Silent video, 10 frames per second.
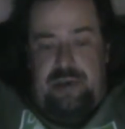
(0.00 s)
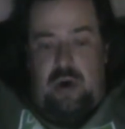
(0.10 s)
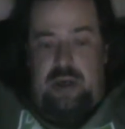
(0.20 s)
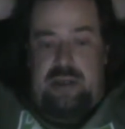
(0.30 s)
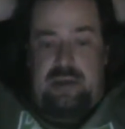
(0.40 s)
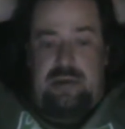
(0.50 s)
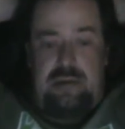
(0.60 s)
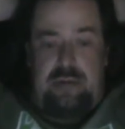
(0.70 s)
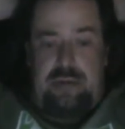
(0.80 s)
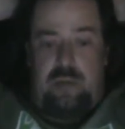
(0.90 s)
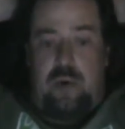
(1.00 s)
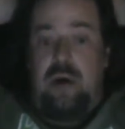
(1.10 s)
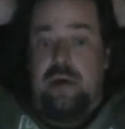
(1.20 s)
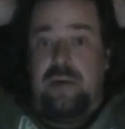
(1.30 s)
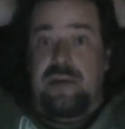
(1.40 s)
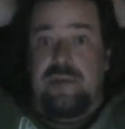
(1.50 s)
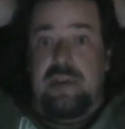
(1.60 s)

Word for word: talked to two of the workers for